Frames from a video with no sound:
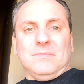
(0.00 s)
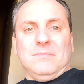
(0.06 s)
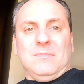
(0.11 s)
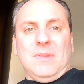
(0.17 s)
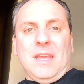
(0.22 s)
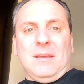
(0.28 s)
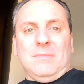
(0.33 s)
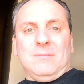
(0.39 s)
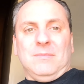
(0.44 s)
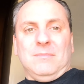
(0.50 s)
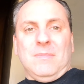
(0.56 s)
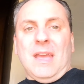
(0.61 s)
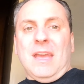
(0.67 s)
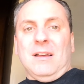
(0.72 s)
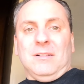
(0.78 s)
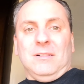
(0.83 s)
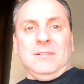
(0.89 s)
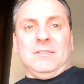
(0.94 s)

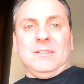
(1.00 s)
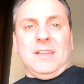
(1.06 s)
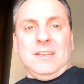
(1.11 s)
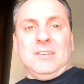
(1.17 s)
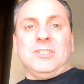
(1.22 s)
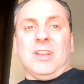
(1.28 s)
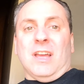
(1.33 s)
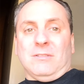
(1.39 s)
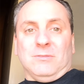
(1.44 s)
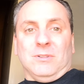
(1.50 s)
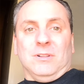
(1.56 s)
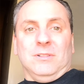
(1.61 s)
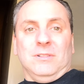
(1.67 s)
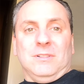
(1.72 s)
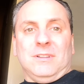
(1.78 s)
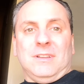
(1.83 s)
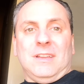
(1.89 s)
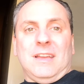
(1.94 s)
Mail in
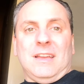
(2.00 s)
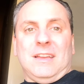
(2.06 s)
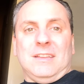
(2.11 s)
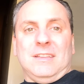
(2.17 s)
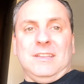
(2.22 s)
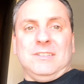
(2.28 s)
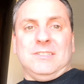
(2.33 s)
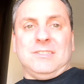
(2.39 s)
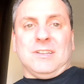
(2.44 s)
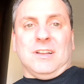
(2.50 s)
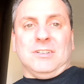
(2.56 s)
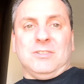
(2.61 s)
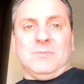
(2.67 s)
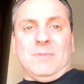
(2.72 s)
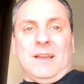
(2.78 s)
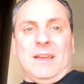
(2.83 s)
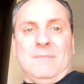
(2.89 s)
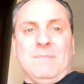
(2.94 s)
general is
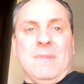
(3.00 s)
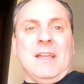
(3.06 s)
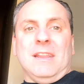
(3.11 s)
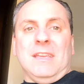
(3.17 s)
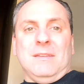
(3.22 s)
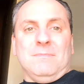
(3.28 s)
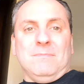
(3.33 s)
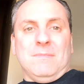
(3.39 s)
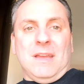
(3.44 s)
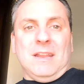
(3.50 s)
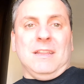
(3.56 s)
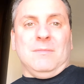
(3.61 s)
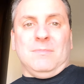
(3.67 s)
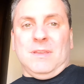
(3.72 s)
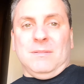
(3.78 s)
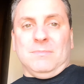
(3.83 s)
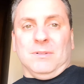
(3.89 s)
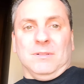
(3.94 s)
touched by many, many
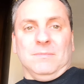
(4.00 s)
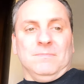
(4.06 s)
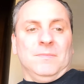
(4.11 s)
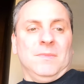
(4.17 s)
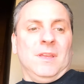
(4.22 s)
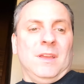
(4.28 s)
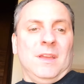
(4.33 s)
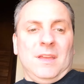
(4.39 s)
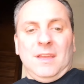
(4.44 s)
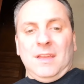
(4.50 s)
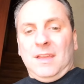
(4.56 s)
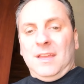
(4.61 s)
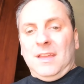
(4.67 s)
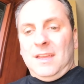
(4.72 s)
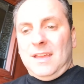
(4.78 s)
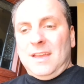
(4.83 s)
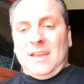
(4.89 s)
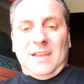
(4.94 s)
people.
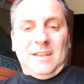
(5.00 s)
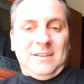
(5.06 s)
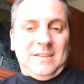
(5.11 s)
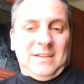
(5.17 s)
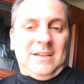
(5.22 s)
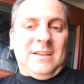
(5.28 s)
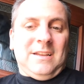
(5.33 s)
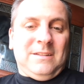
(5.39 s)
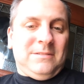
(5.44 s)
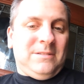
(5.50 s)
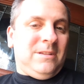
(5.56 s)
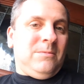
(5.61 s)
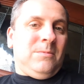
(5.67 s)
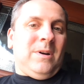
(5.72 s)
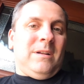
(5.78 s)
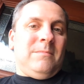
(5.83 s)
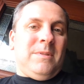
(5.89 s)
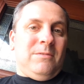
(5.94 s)
And you
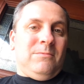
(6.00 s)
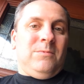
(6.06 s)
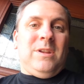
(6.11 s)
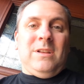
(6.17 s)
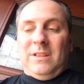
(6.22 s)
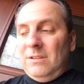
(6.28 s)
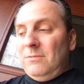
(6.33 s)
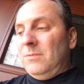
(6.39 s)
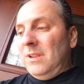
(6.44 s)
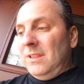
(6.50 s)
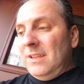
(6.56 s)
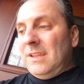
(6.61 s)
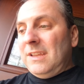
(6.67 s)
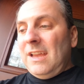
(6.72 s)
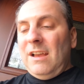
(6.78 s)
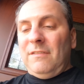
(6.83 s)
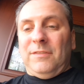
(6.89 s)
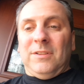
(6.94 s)
want to be really, really
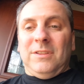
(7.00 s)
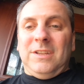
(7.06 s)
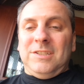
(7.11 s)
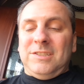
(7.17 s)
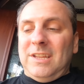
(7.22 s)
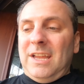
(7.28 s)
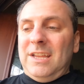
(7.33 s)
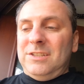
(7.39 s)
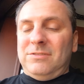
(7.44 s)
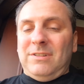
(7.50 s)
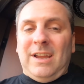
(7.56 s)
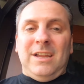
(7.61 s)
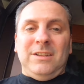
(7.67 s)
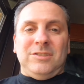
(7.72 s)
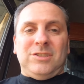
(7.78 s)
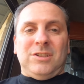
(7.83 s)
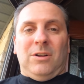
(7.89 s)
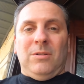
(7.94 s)
careful these days,
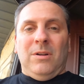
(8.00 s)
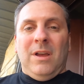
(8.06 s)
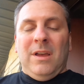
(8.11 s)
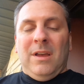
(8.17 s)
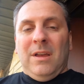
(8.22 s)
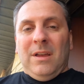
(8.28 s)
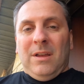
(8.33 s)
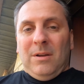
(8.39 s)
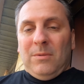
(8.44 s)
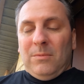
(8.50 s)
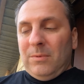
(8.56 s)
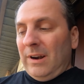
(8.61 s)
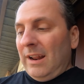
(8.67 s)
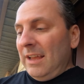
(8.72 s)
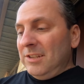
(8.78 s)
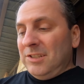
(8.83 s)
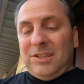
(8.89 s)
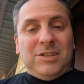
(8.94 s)
right? So
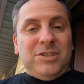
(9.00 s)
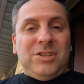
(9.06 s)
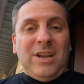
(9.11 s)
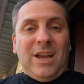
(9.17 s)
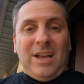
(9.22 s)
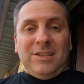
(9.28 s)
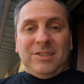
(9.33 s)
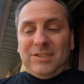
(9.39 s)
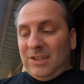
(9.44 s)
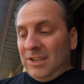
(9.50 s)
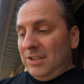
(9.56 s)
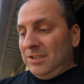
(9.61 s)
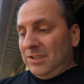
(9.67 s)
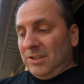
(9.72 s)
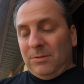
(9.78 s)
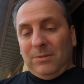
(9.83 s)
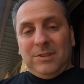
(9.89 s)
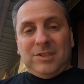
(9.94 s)
what I suggest
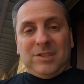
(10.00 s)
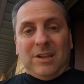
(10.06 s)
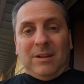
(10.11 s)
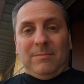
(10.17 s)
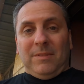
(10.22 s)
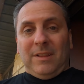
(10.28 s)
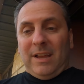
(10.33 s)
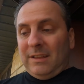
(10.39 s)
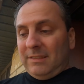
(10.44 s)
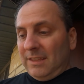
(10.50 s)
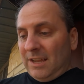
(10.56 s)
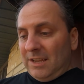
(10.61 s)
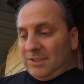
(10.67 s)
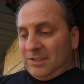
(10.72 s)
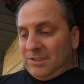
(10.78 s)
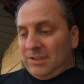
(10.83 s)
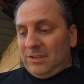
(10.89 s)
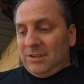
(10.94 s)
is doing something like
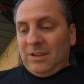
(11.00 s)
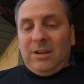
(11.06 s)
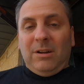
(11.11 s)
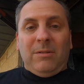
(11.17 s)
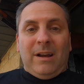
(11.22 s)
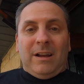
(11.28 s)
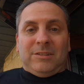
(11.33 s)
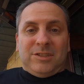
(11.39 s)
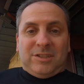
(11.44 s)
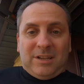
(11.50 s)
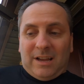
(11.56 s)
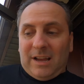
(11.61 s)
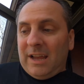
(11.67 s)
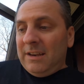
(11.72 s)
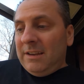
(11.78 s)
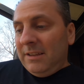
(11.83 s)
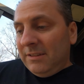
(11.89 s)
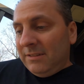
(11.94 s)
this. You go
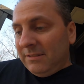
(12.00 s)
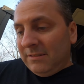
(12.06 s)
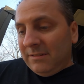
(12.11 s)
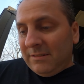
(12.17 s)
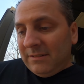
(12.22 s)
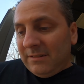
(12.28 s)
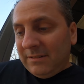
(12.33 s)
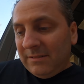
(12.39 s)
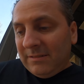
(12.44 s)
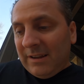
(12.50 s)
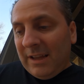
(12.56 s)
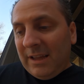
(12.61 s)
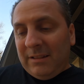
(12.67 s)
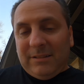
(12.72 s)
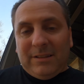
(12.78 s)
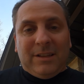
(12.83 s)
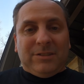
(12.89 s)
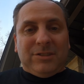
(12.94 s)
outside, right?
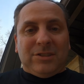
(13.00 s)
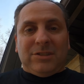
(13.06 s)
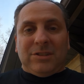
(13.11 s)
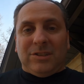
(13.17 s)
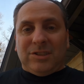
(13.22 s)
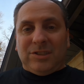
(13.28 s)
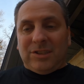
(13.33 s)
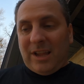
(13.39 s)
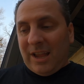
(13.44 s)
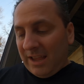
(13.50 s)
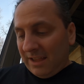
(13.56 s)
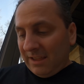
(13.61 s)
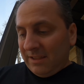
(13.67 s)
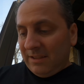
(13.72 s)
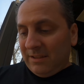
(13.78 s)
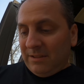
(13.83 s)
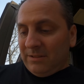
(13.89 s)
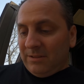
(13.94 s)
And let's just
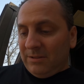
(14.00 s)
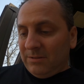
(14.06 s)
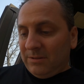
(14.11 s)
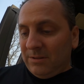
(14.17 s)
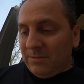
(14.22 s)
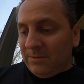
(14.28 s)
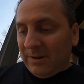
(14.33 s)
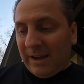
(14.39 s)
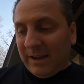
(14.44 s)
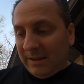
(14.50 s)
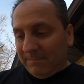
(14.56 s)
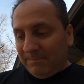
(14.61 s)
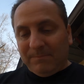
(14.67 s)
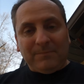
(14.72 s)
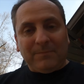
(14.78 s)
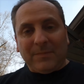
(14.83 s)
say you